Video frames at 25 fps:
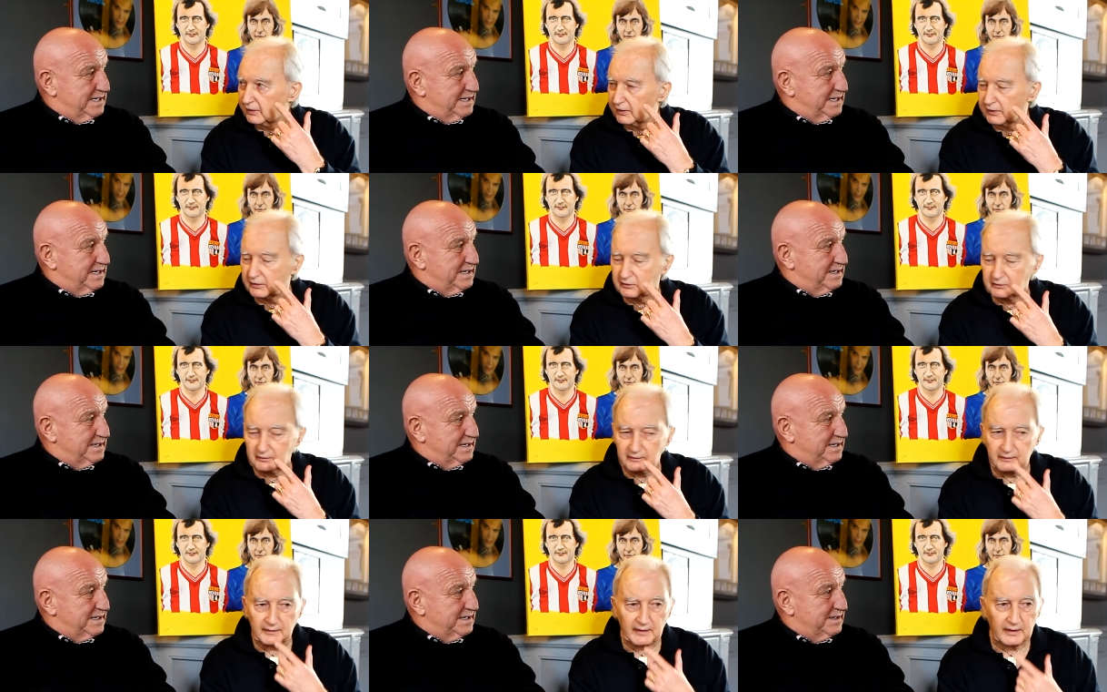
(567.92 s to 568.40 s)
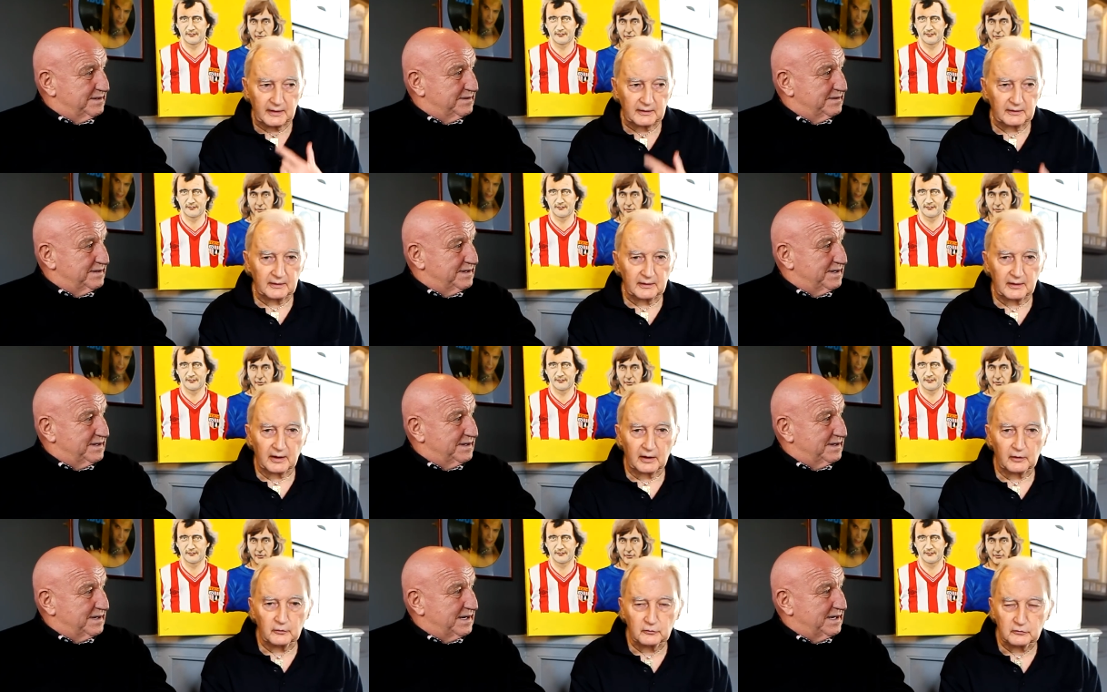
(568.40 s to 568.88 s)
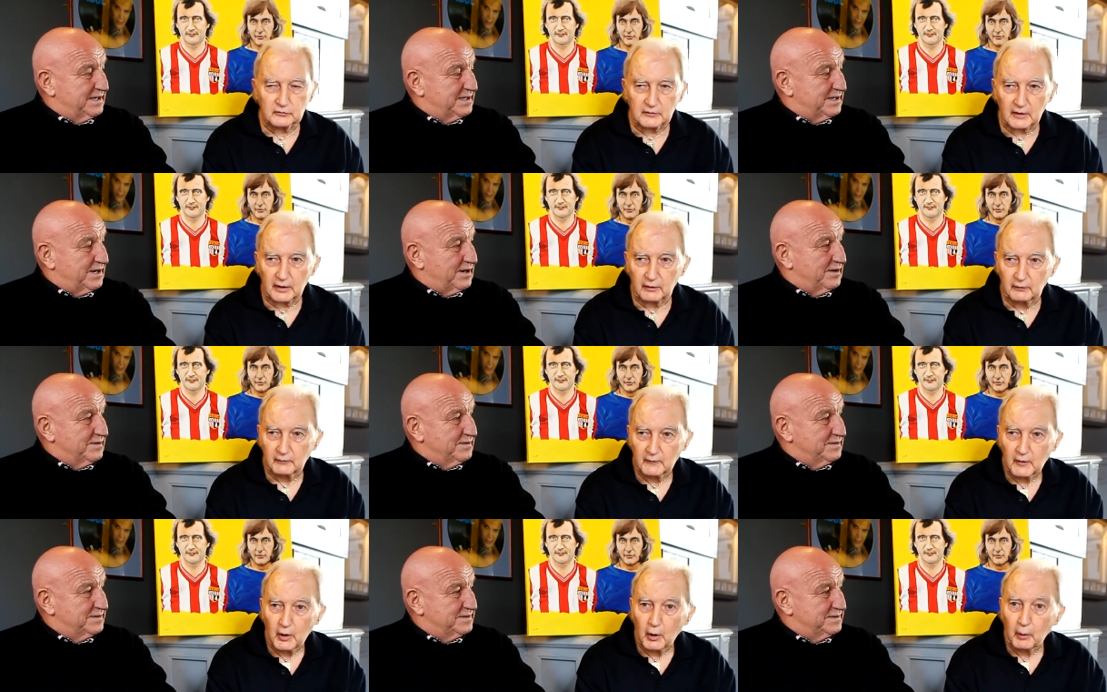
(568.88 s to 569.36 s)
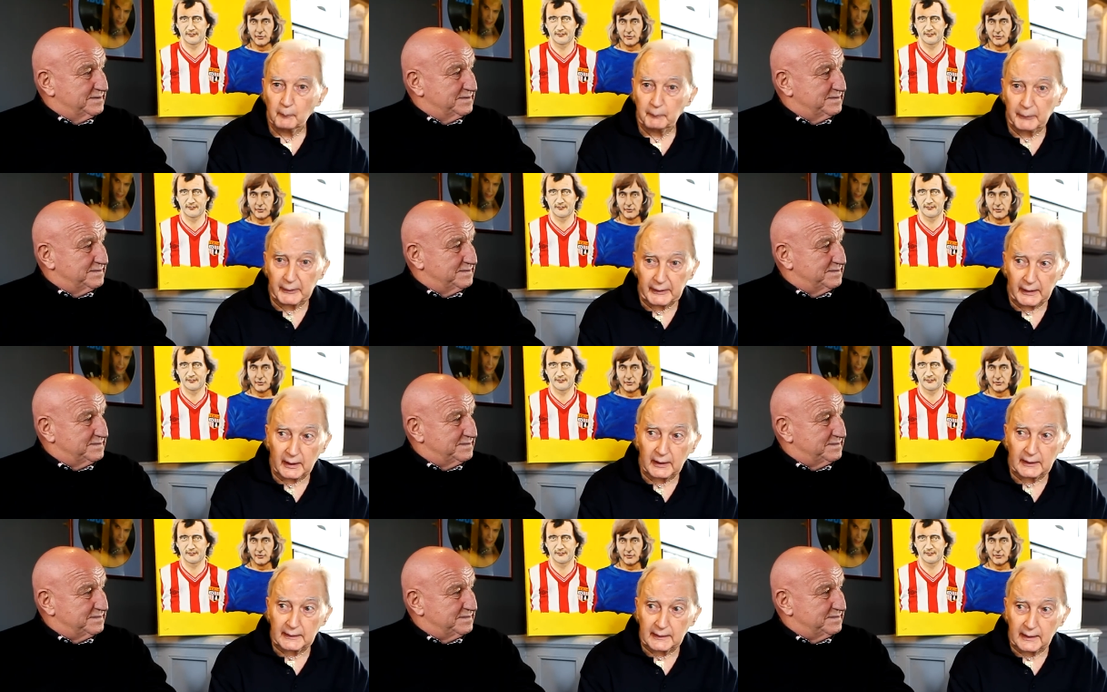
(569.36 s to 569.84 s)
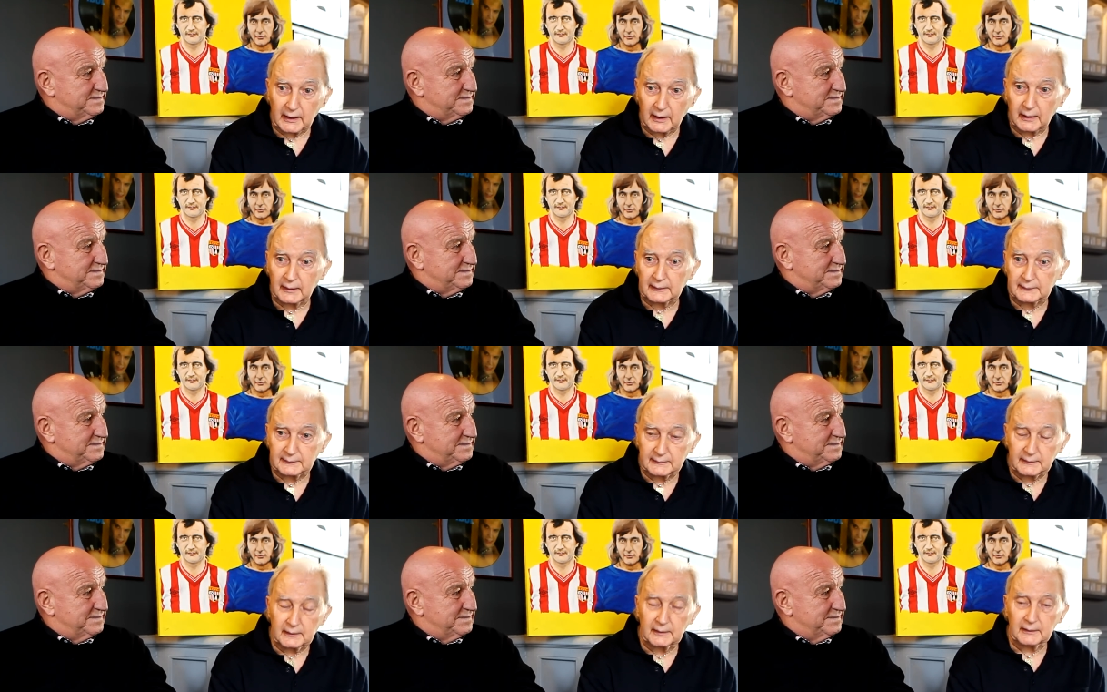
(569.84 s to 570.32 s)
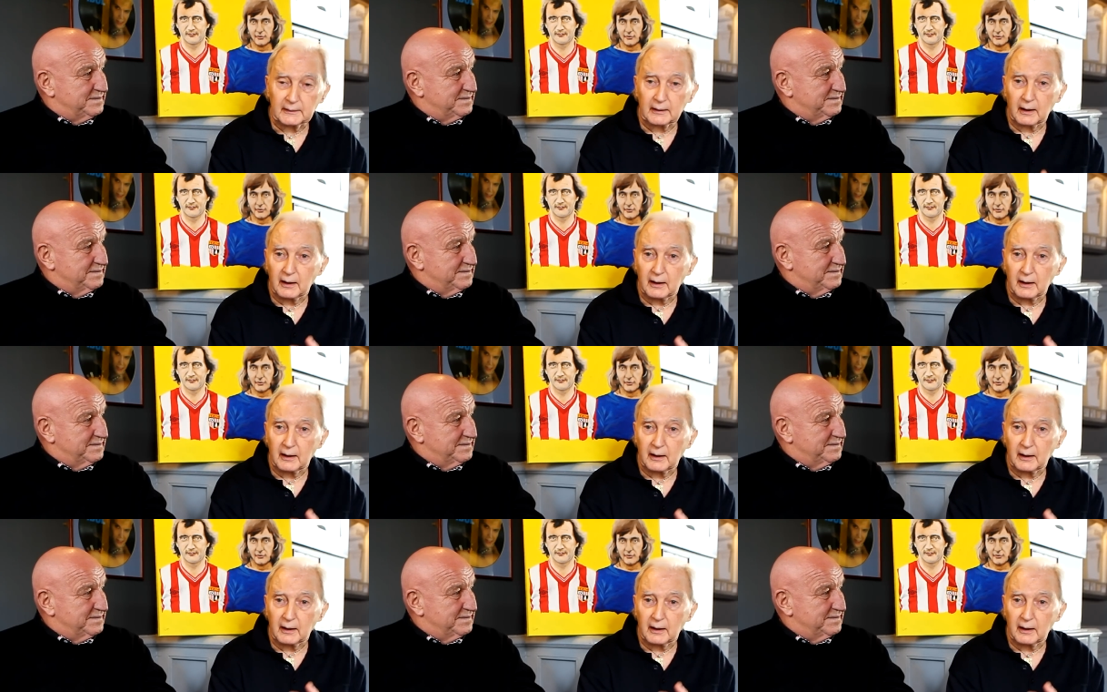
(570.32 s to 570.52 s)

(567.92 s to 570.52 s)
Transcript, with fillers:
Speaker 1: here, do they? You know. So, but I did.